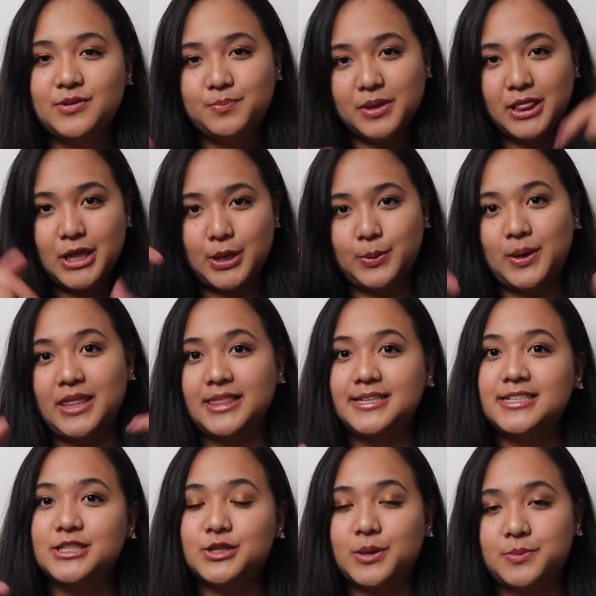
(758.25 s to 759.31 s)
below in the
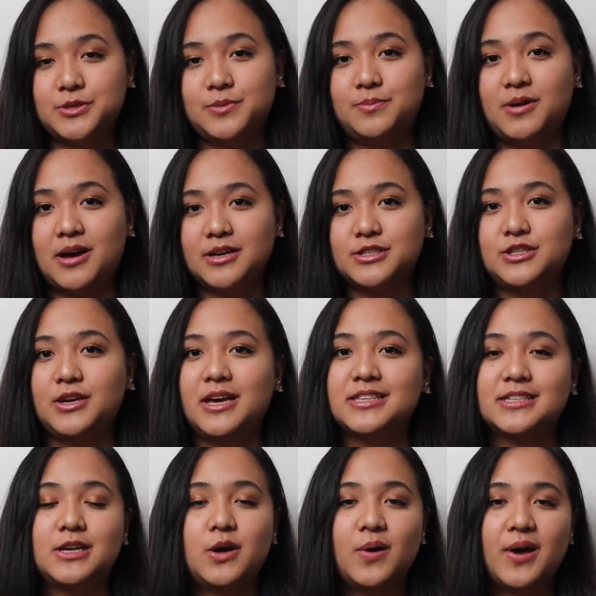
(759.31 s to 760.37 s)
description box so you
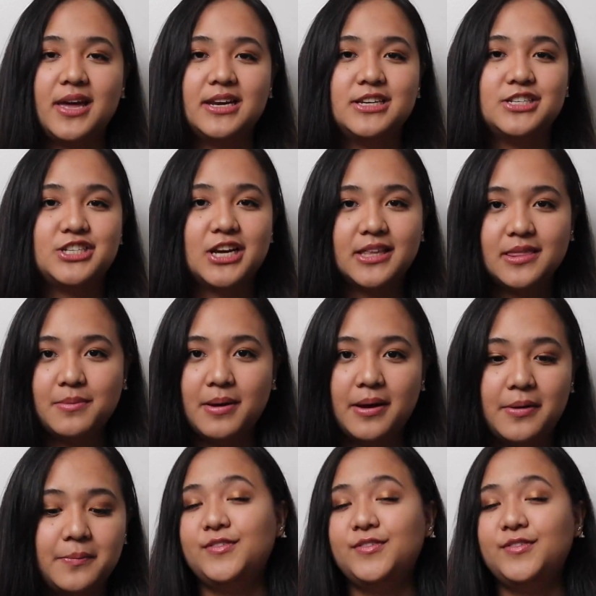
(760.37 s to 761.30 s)
guys can go ahead and check them out.